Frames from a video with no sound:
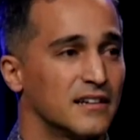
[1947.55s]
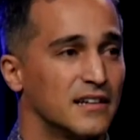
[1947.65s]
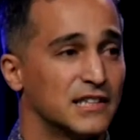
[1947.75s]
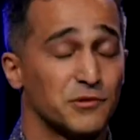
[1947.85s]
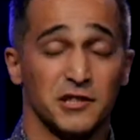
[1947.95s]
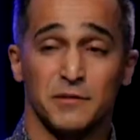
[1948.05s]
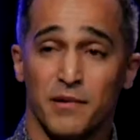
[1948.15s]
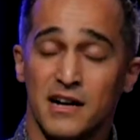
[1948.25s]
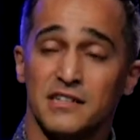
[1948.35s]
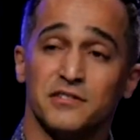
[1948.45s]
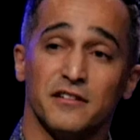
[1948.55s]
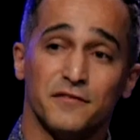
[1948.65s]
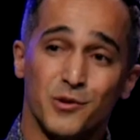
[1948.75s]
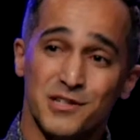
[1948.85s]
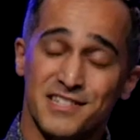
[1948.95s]
and to respond to the
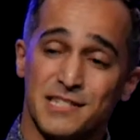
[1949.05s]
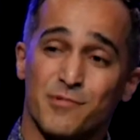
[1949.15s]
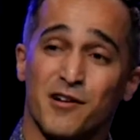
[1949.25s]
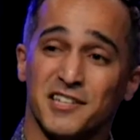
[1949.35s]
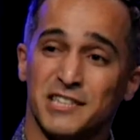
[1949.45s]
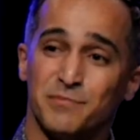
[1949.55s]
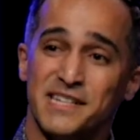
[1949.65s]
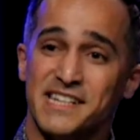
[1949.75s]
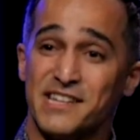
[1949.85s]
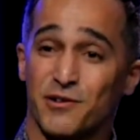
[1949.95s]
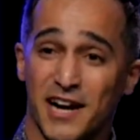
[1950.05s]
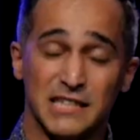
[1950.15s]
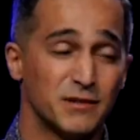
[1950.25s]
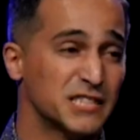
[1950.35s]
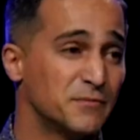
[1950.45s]
voice that's probably speaking or has
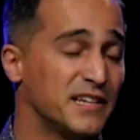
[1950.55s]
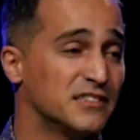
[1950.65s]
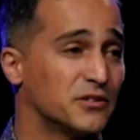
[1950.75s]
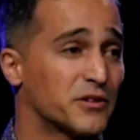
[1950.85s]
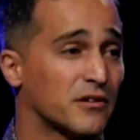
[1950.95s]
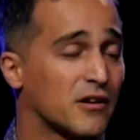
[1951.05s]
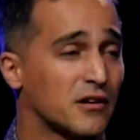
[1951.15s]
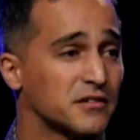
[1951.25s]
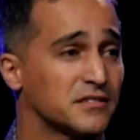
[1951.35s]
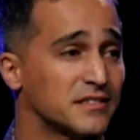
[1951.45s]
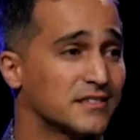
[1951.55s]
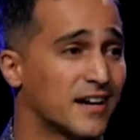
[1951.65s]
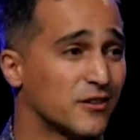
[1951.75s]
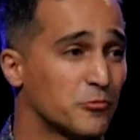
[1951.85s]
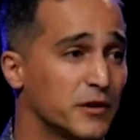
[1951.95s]
been speaking to your heart this
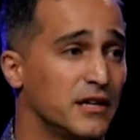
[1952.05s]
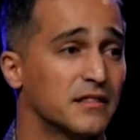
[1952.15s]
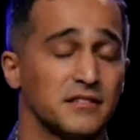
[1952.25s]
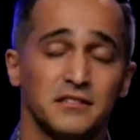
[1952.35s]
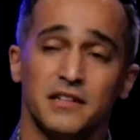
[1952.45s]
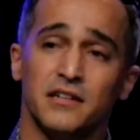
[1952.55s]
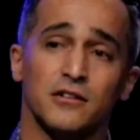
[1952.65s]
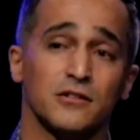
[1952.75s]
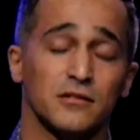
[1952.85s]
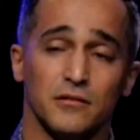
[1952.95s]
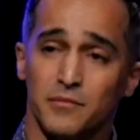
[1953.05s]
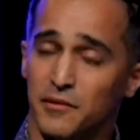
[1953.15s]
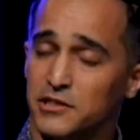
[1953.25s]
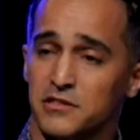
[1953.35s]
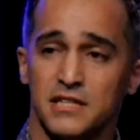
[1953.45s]
entire week, this year, or maybe
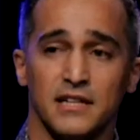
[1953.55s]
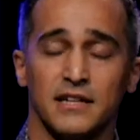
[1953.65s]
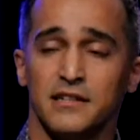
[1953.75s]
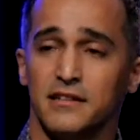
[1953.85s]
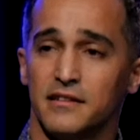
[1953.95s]
just tonight,